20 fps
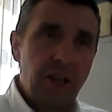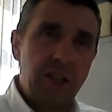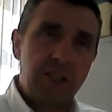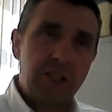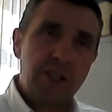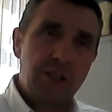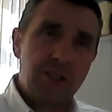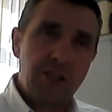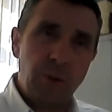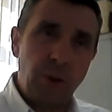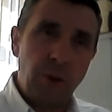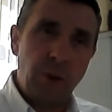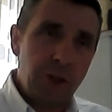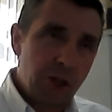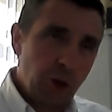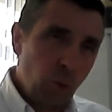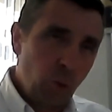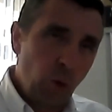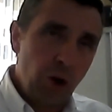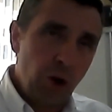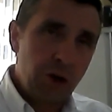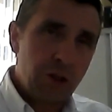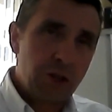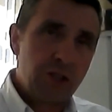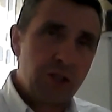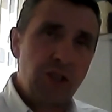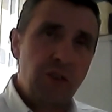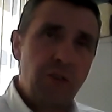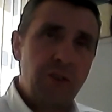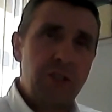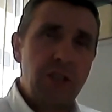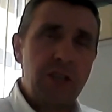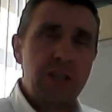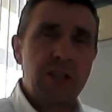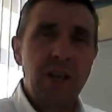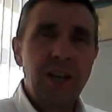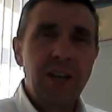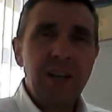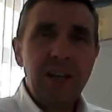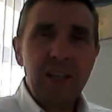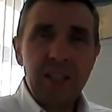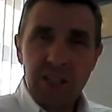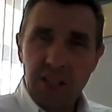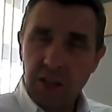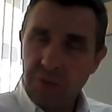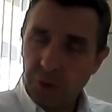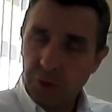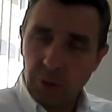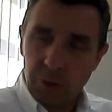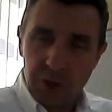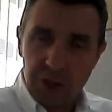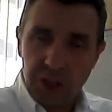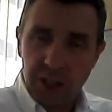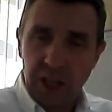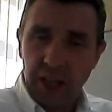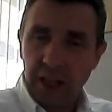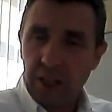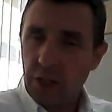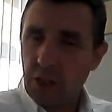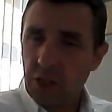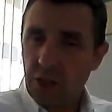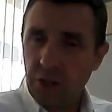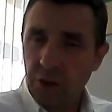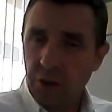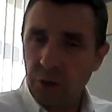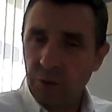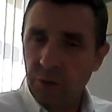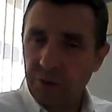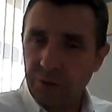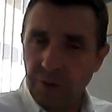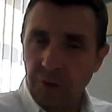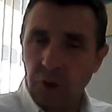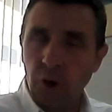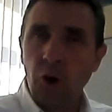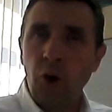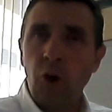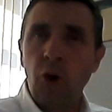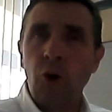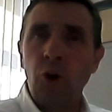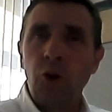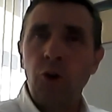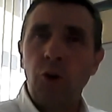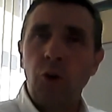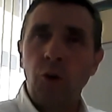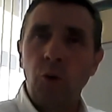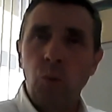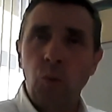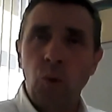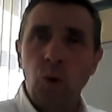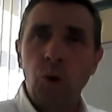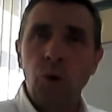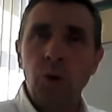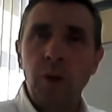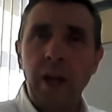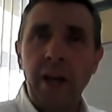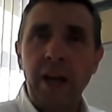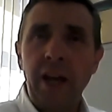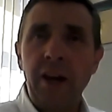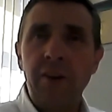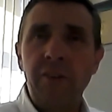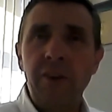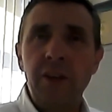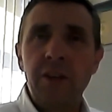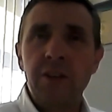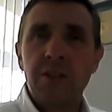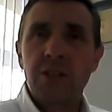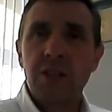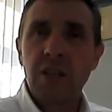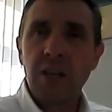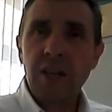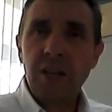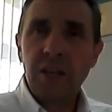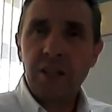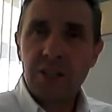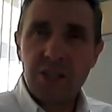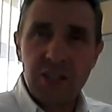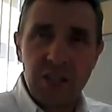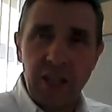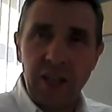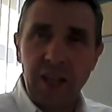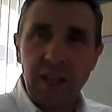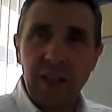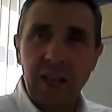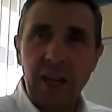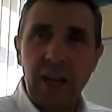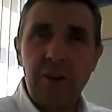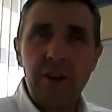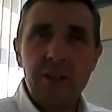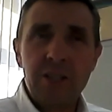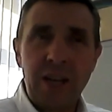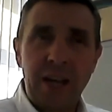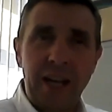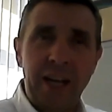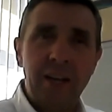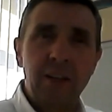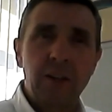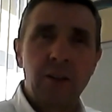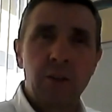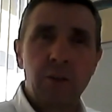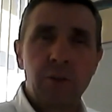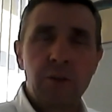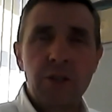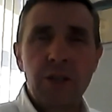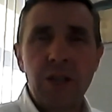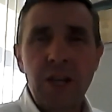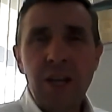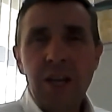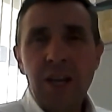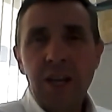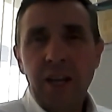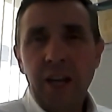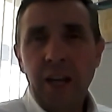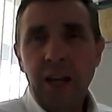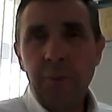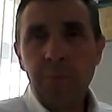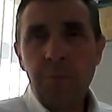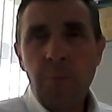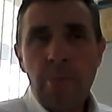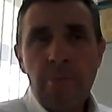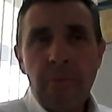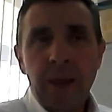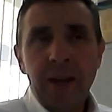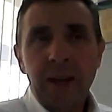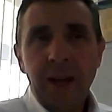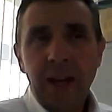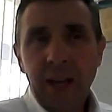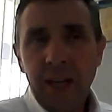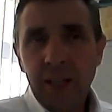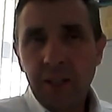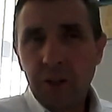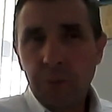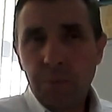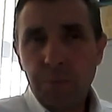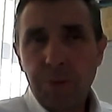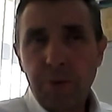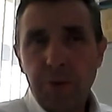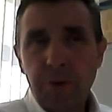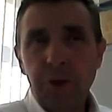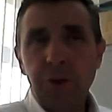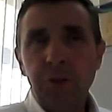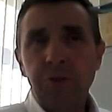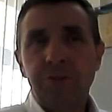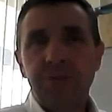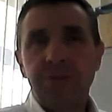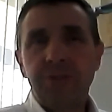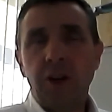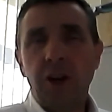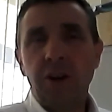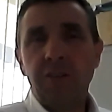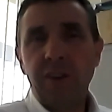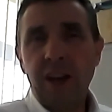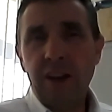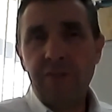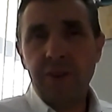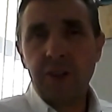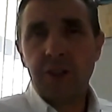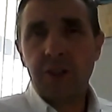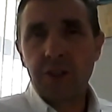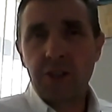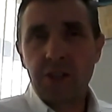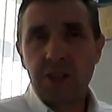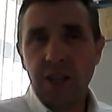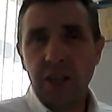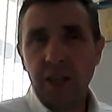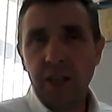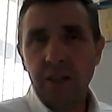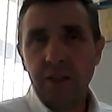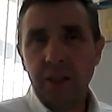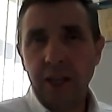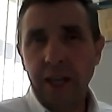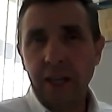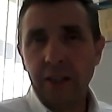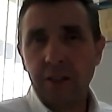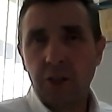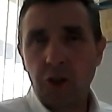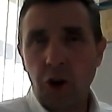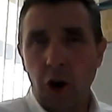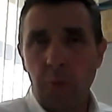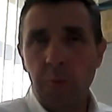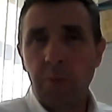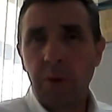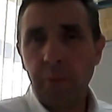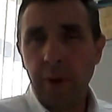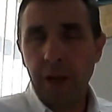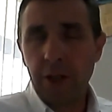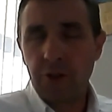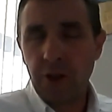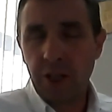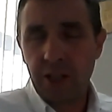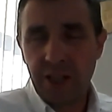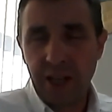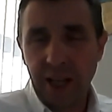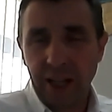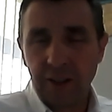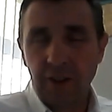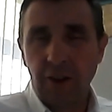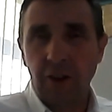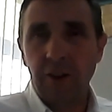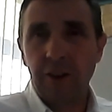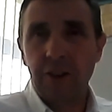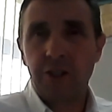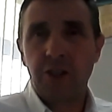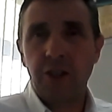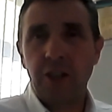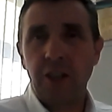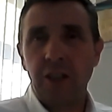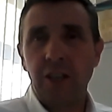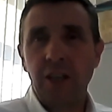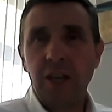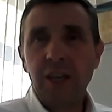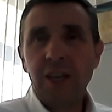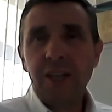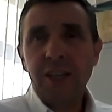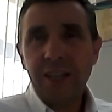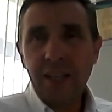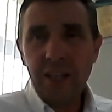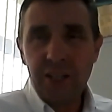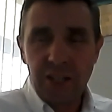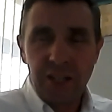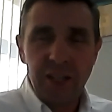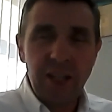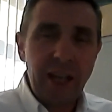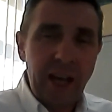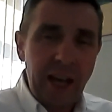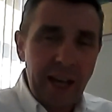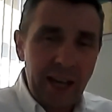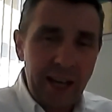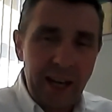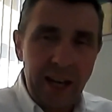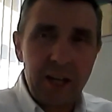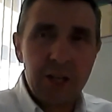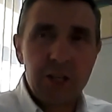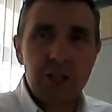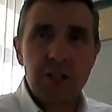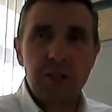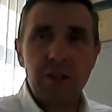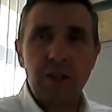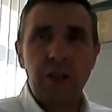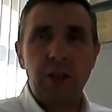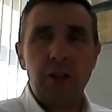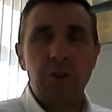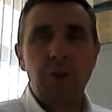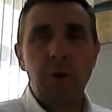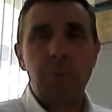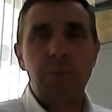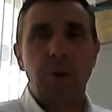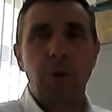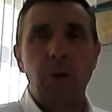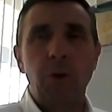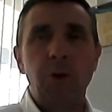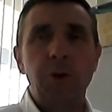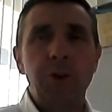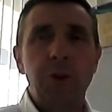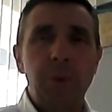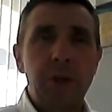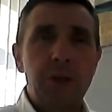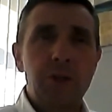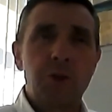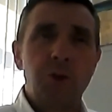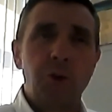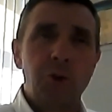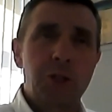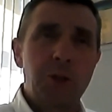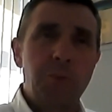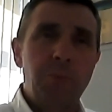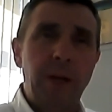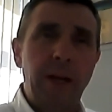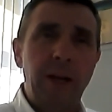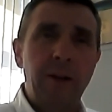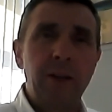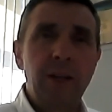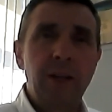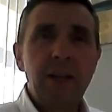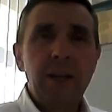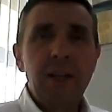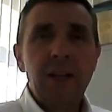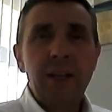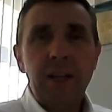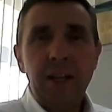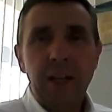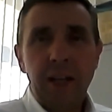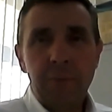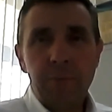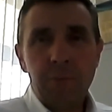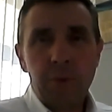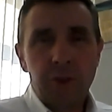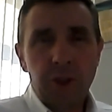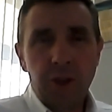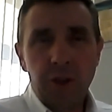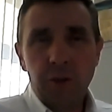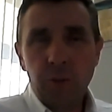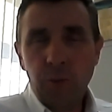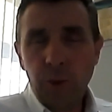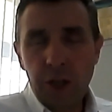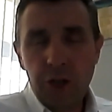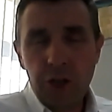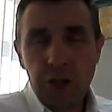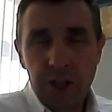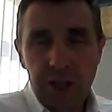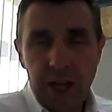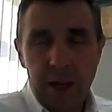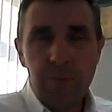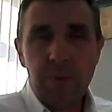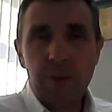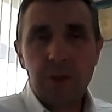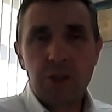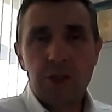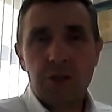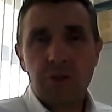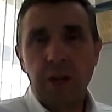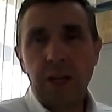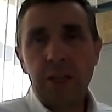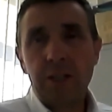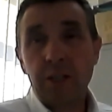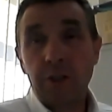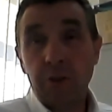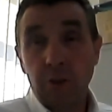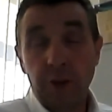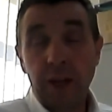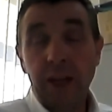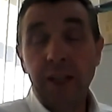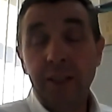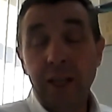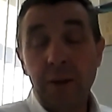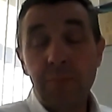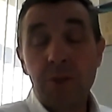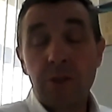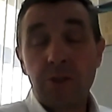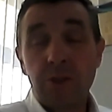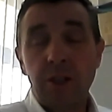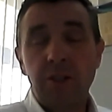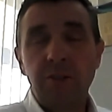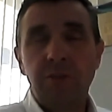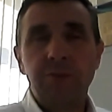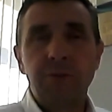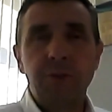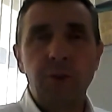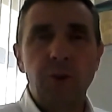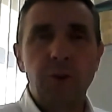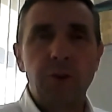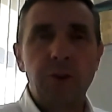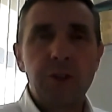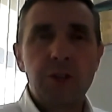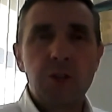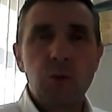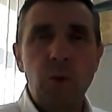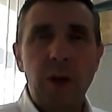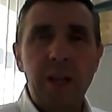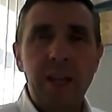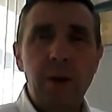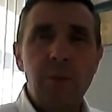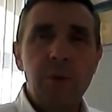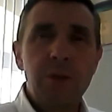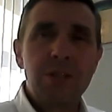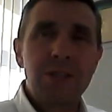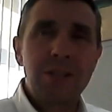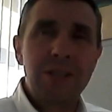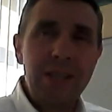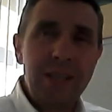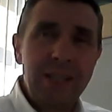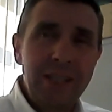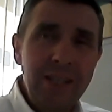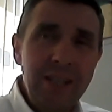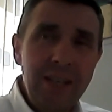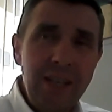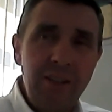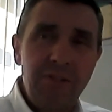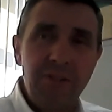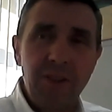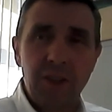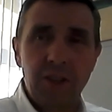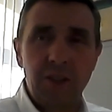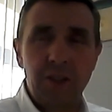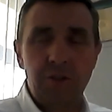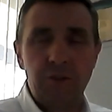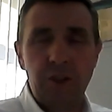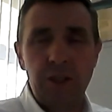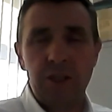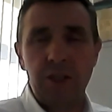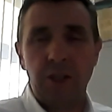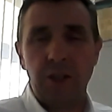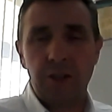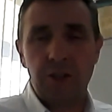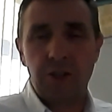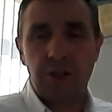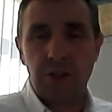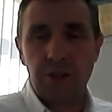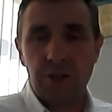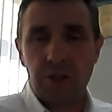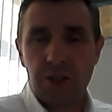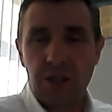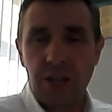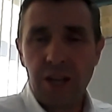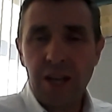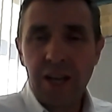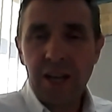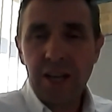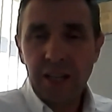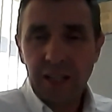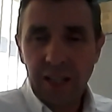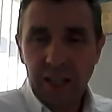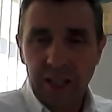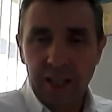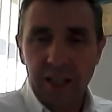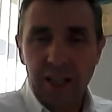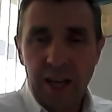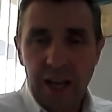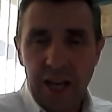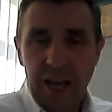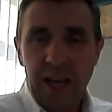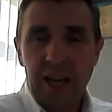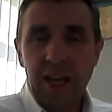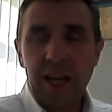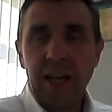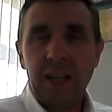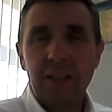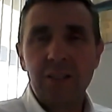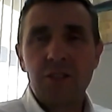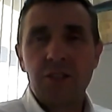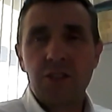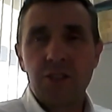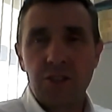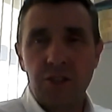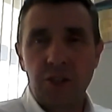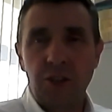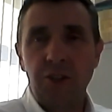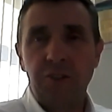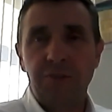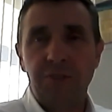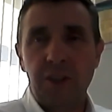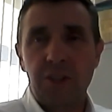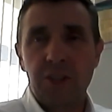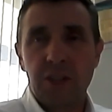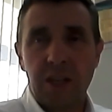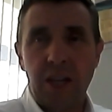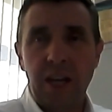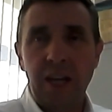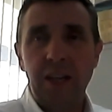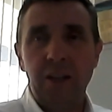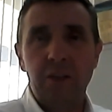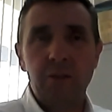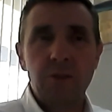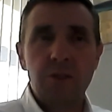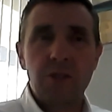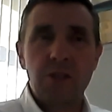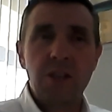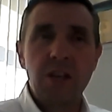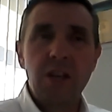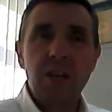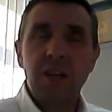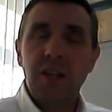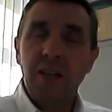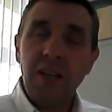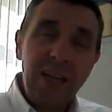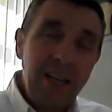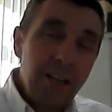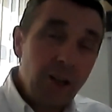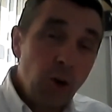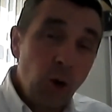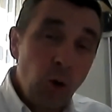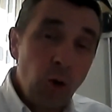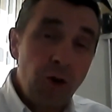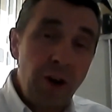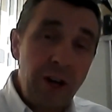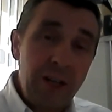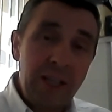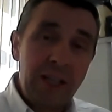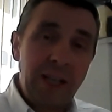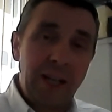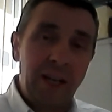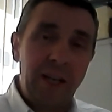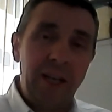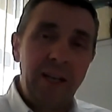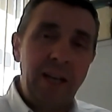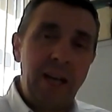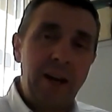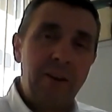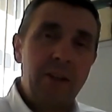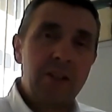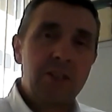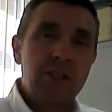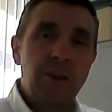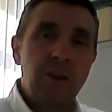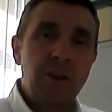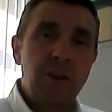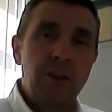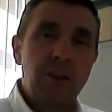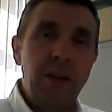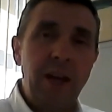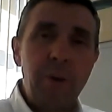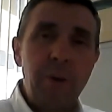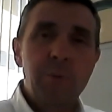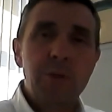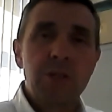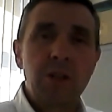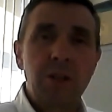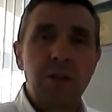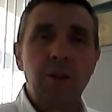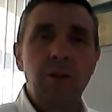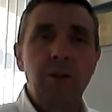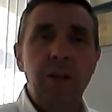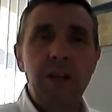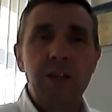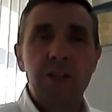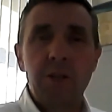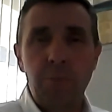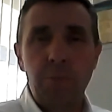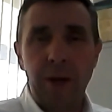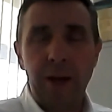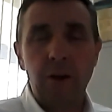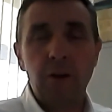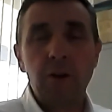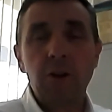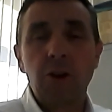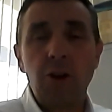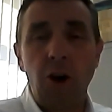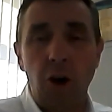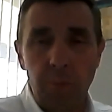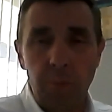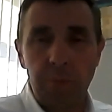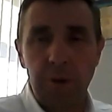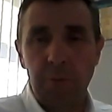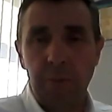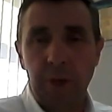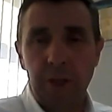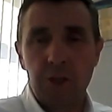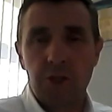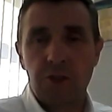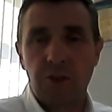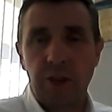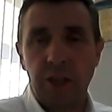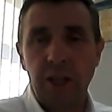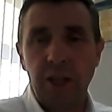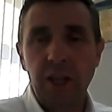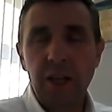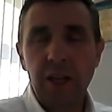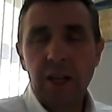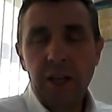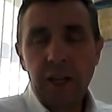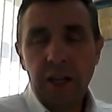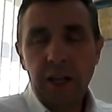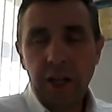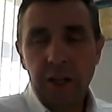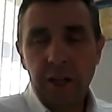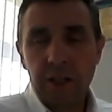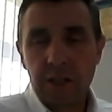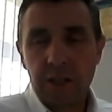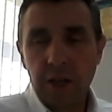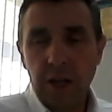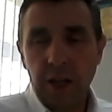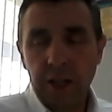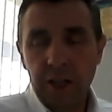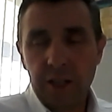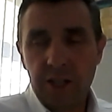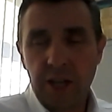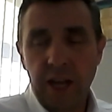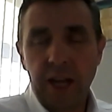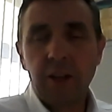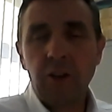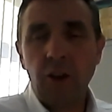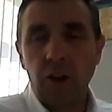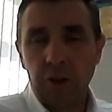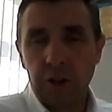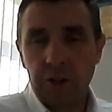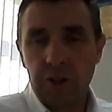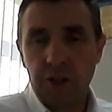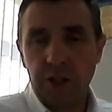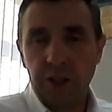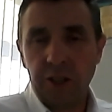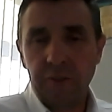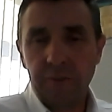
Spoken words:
So under work surfaces, difficult to get to floor or wall areas, ceiling areas, handles. And the proof of efficacy and complementary technology is in the ALS report that we talked about, that we demonstrated, or they demonstrated for us, where there was significant reductions in air and surface counts in an already clean area. So it absolutely is about complementary technology.